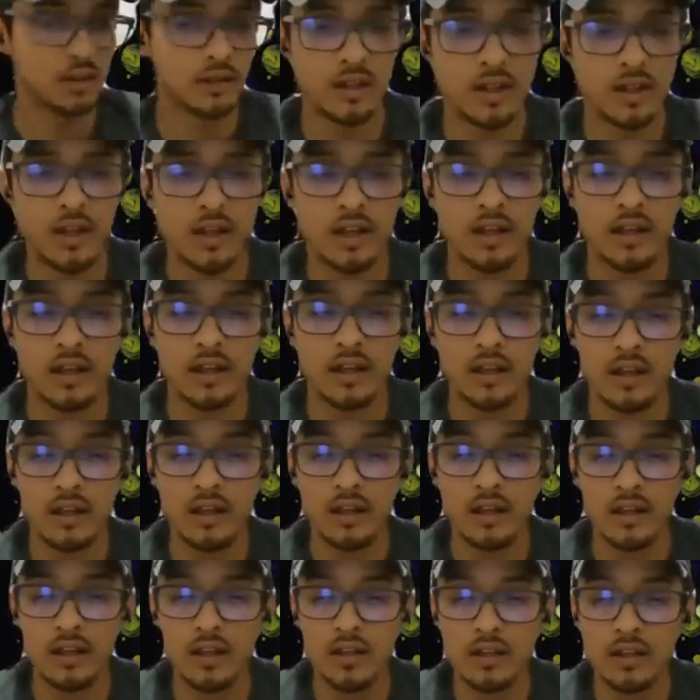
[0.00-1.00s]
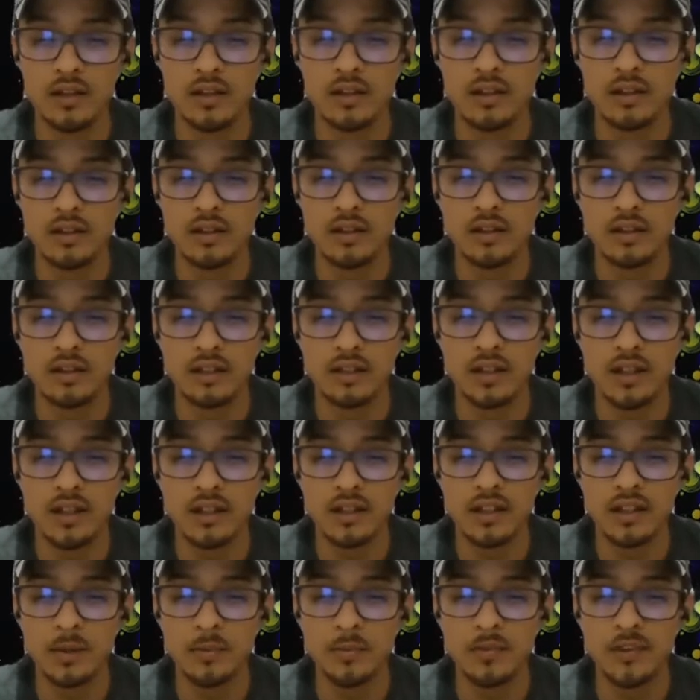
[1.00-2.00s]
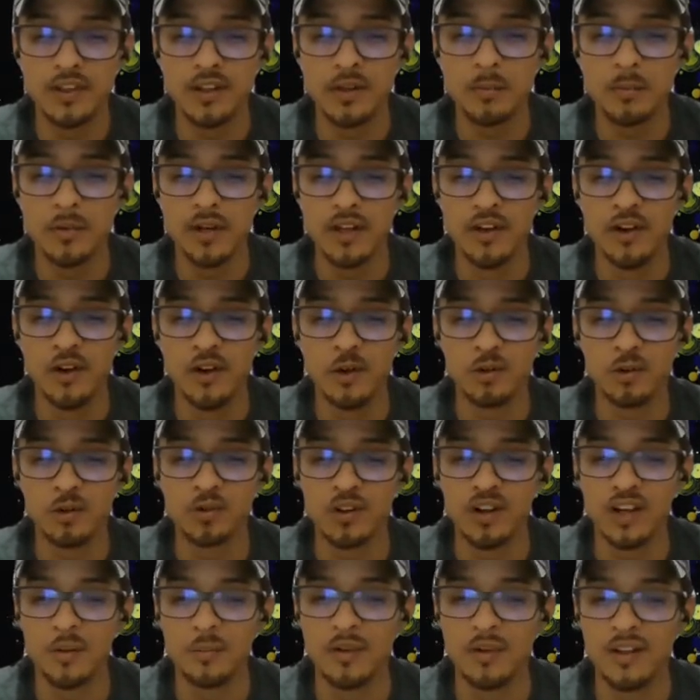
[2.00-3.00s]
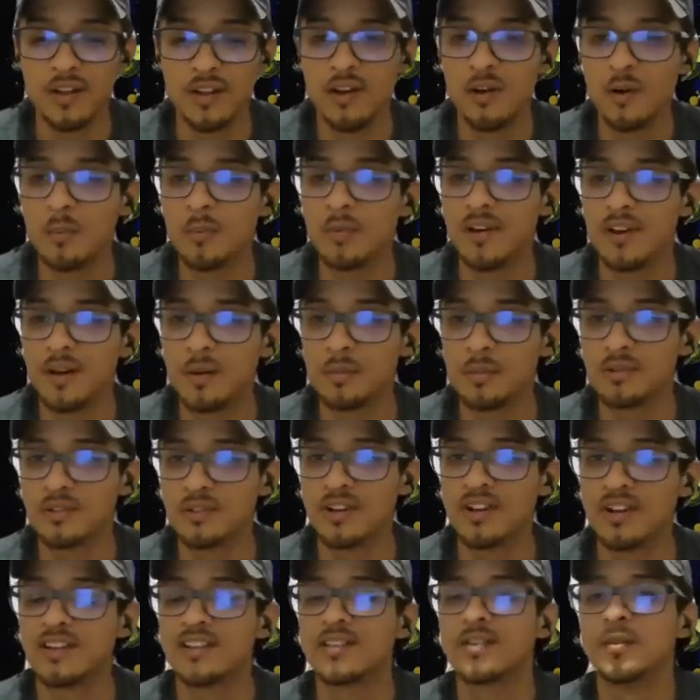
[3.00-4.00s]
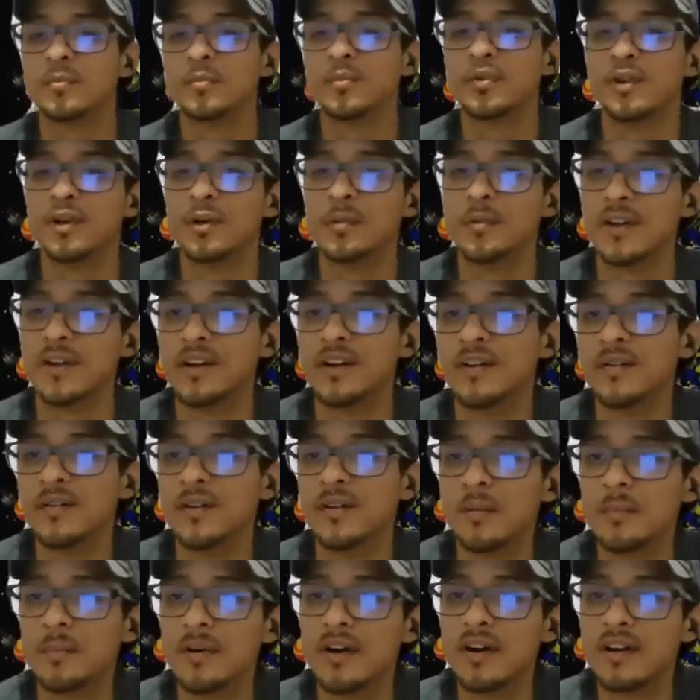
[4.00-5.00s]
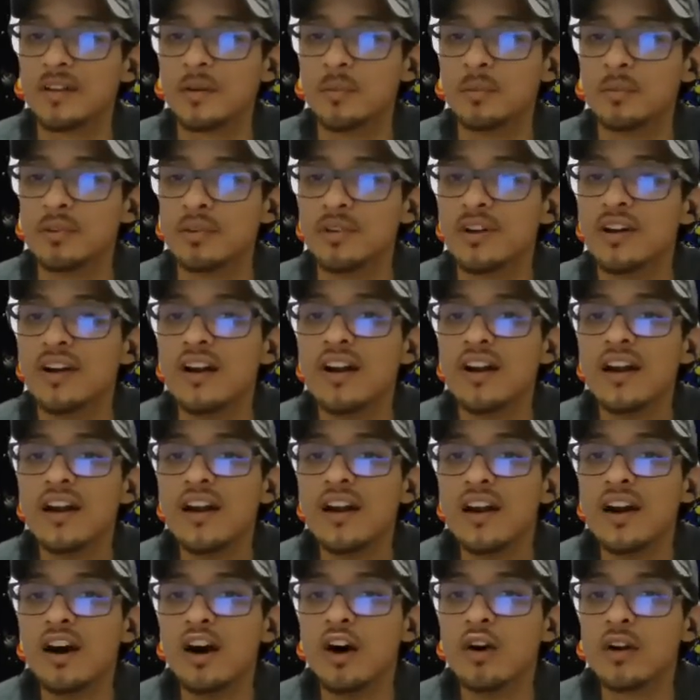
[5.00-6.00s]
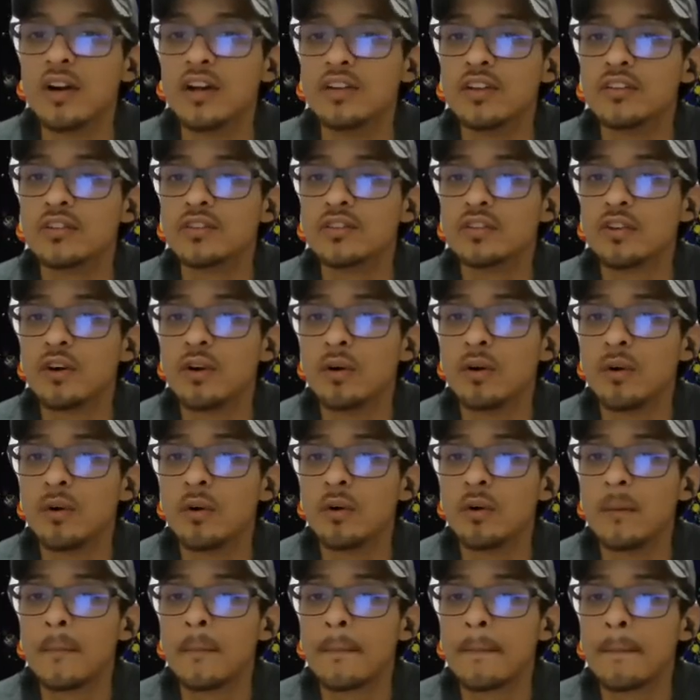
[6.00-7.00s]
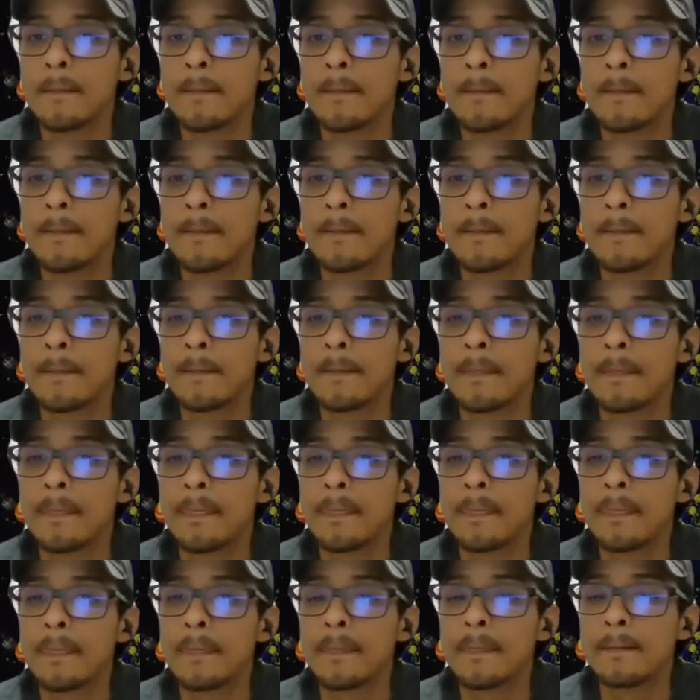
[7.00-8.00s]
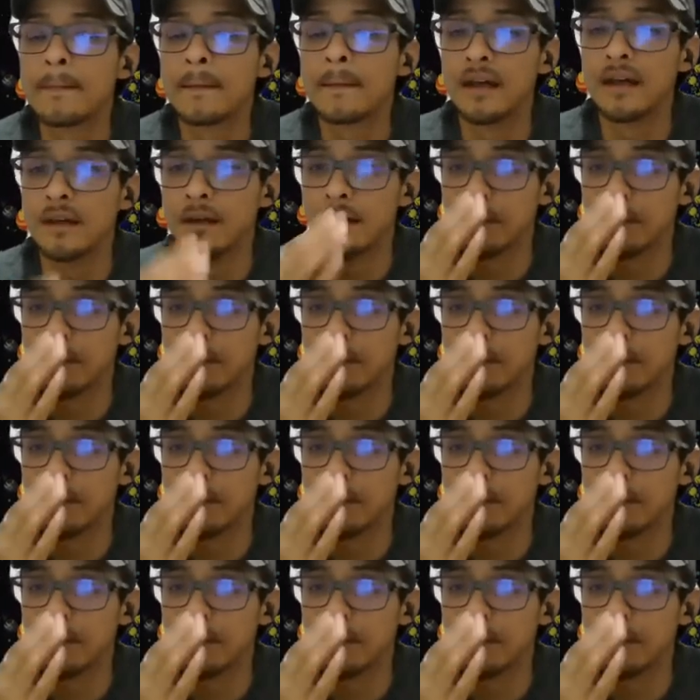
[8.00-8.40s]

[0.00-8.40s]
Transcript: and keep thinking my notes are on my notepad. I'm sorry, I'm putting them on my computer. Okay, so yeah.